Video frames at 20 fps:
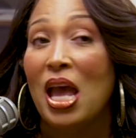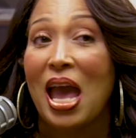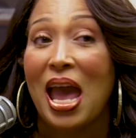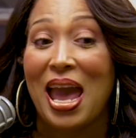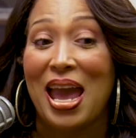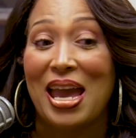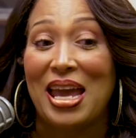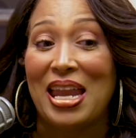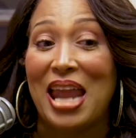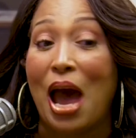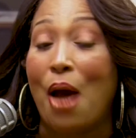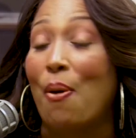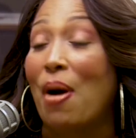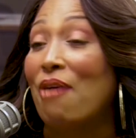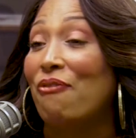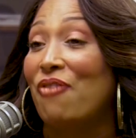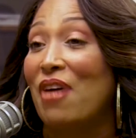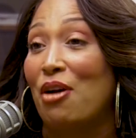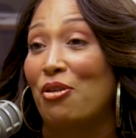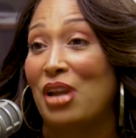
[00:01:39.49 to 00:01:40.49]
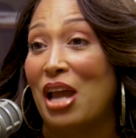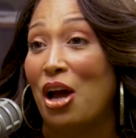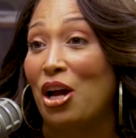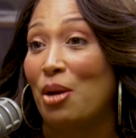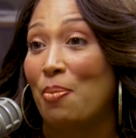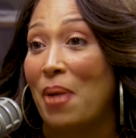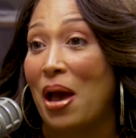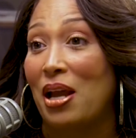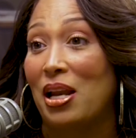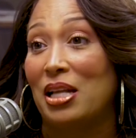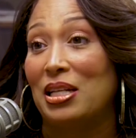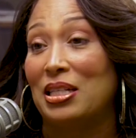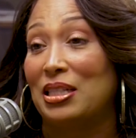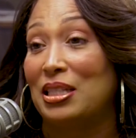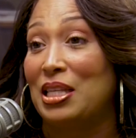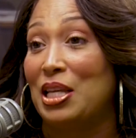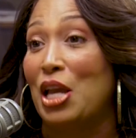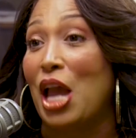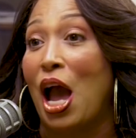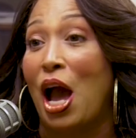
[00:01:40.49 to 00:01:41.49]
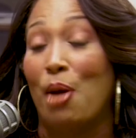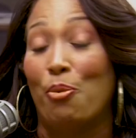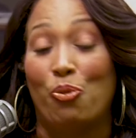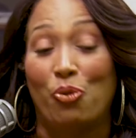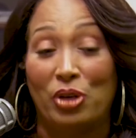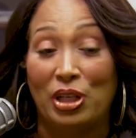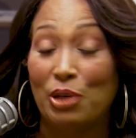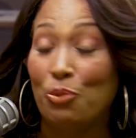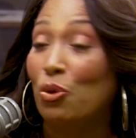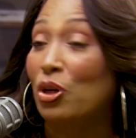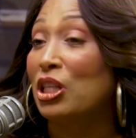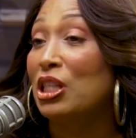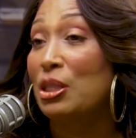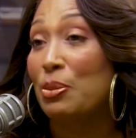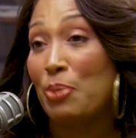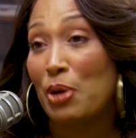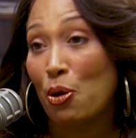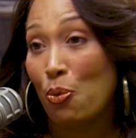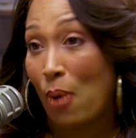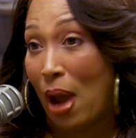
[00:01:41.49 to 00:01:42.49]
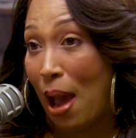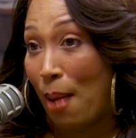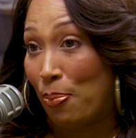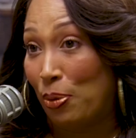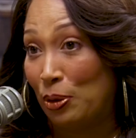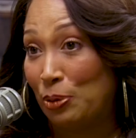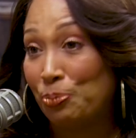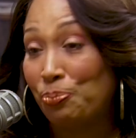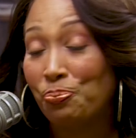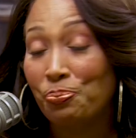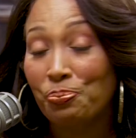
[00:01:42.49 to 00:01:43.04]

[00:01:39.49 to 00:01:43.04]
And how I found out about it is, I really wanted to be a rapper.